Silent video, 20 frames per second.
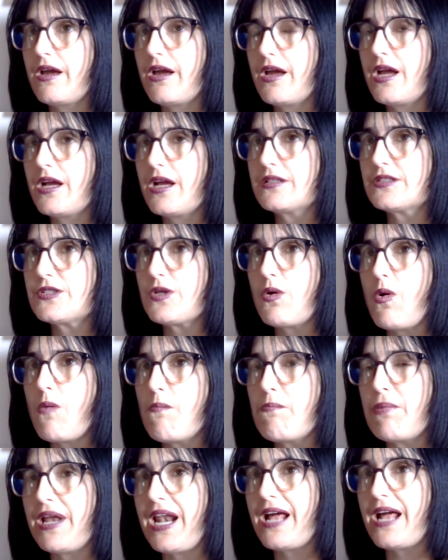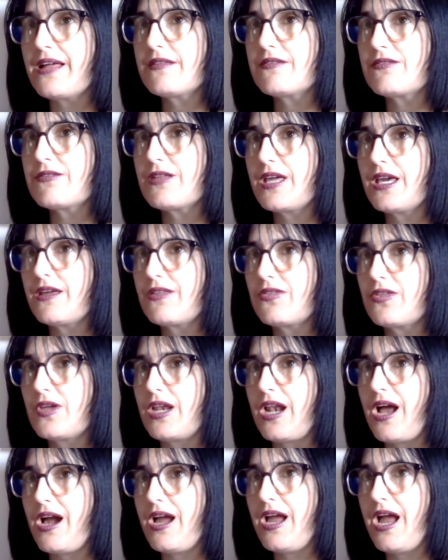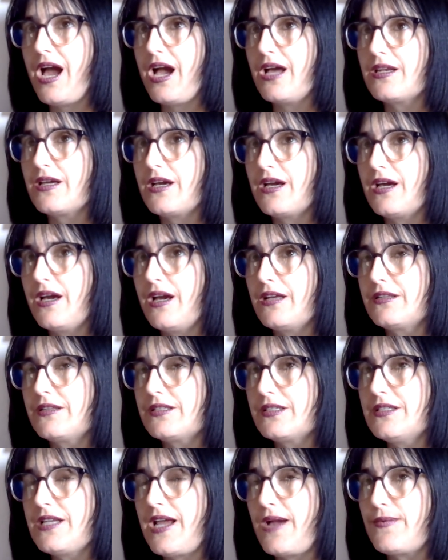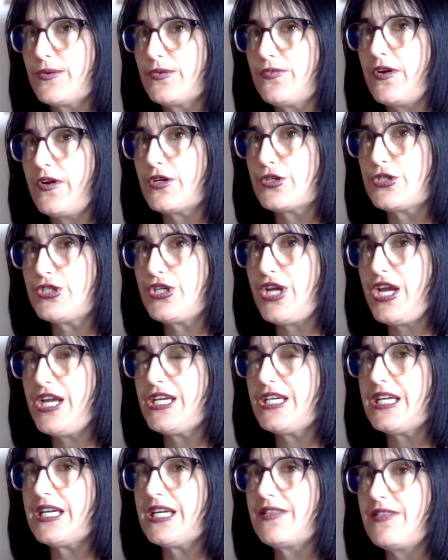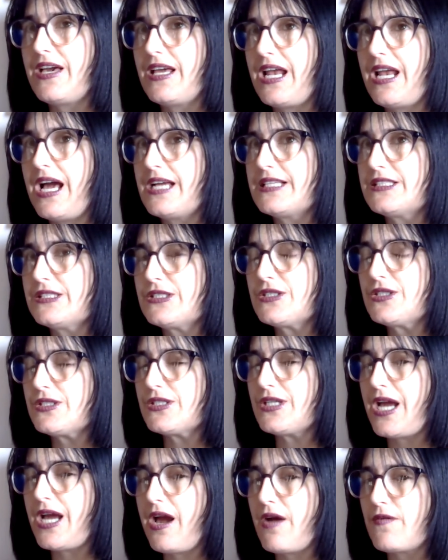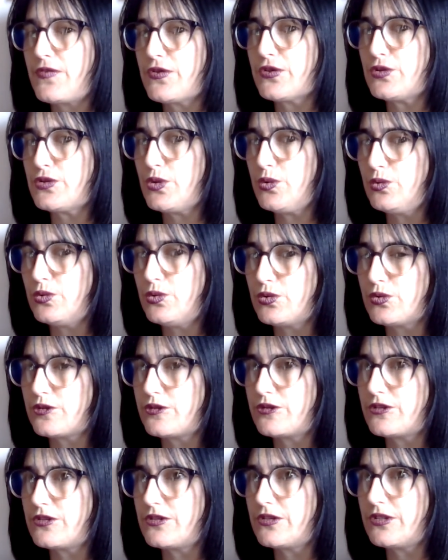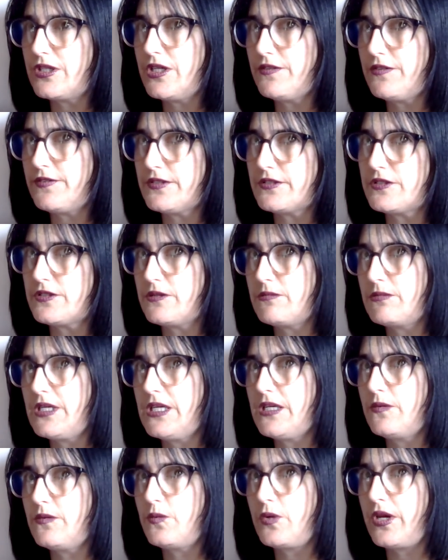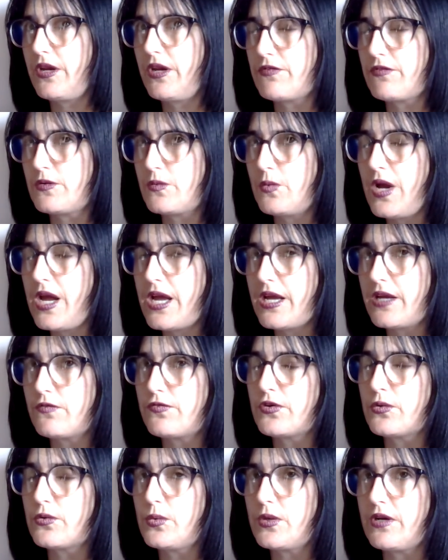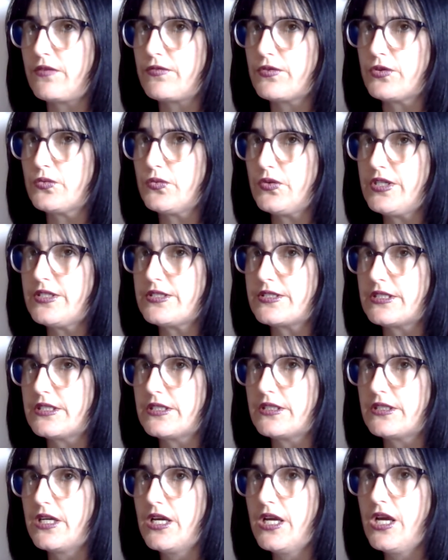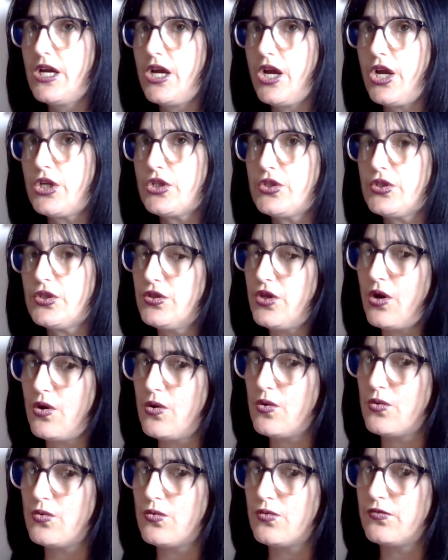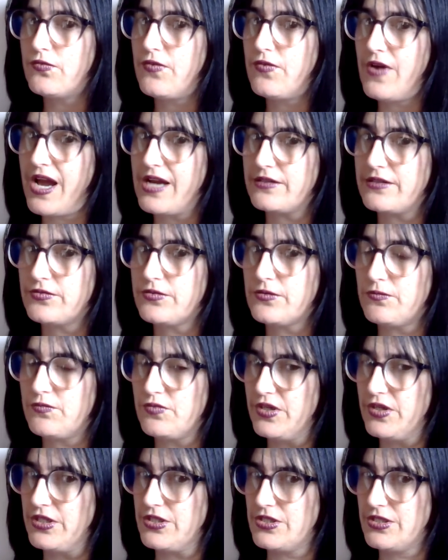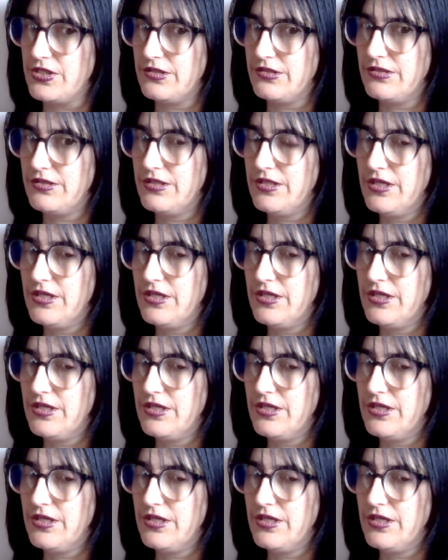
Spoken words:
I think that I didn't have a fair shake, in that I didn't have the tools given to me in whatever way, for whatever reason, to know fact from fiction.